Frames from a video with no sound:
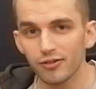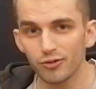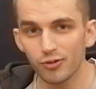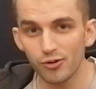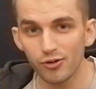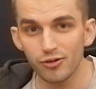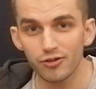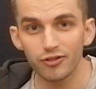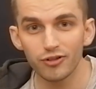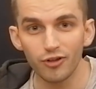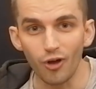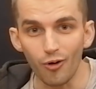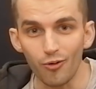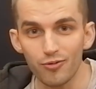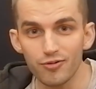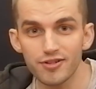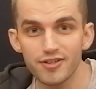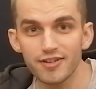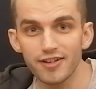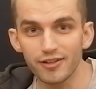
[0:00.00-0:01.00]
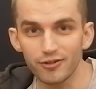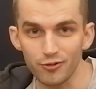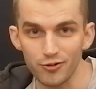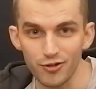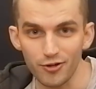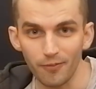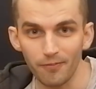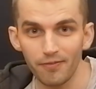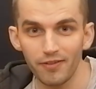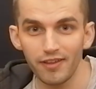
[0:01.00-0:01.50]
turn those into
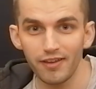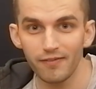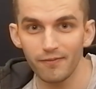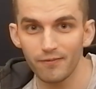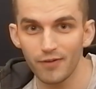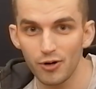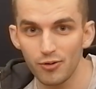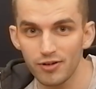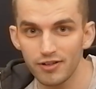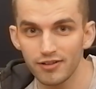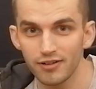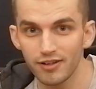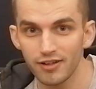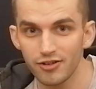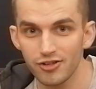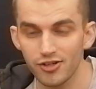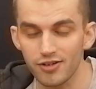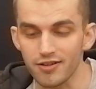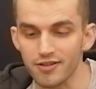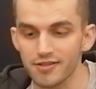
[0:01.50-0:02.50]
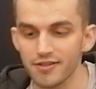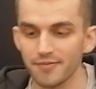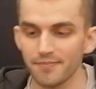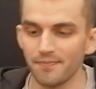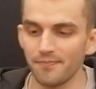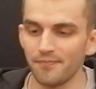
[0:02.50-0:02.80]
something very delicious.